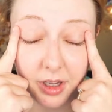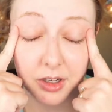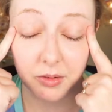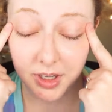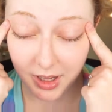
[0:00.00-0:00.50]
like,
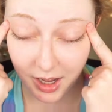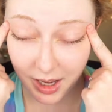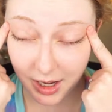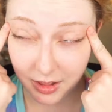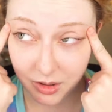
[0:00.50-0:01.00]
doing the
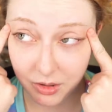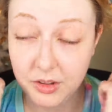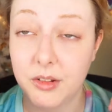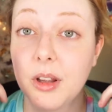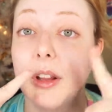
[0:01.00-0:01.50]
eye
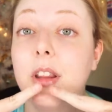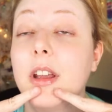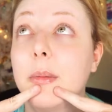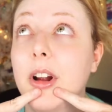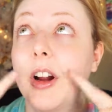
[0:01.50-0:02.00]
looks and,
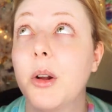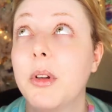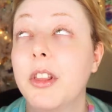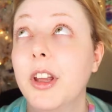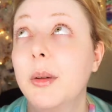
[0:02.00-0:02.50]
like, pairing it
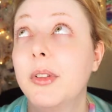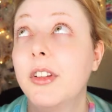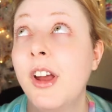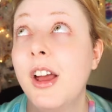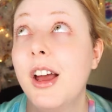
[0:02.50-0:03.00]
with lips,